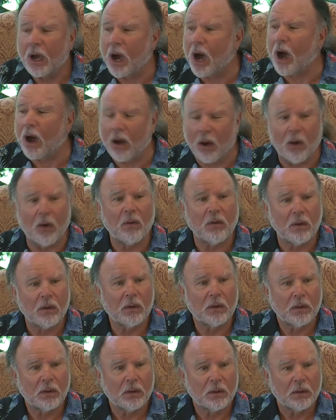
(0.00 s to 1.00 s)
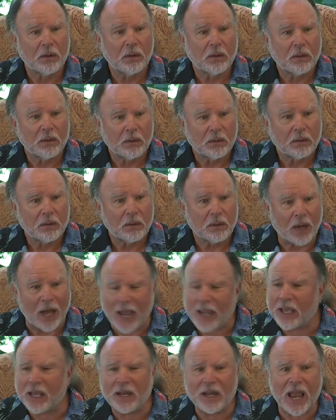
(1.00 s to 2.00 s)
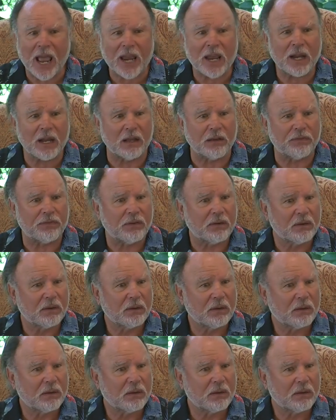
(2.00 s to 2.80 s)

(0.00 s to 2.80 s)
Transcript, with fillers: Uh-oh. I get negative.